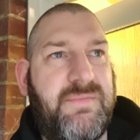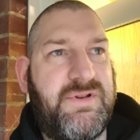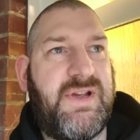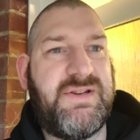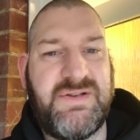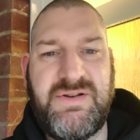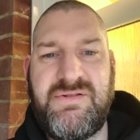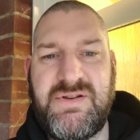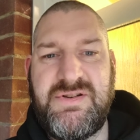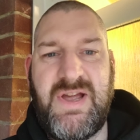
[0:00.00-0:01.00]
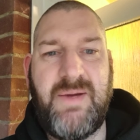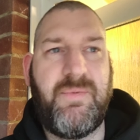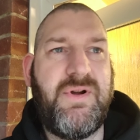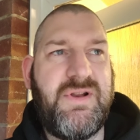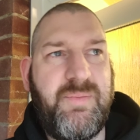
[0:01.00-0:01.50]
Jason, use the
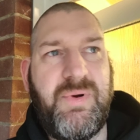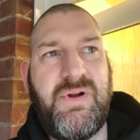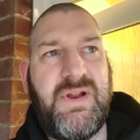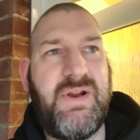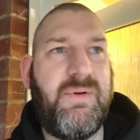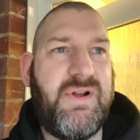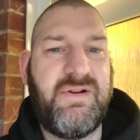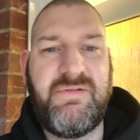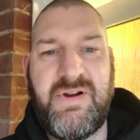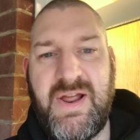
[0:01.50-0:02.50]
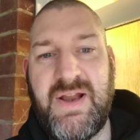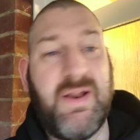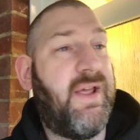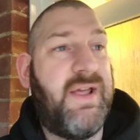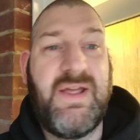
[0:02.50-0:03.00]
jab, work the body, work the right hand.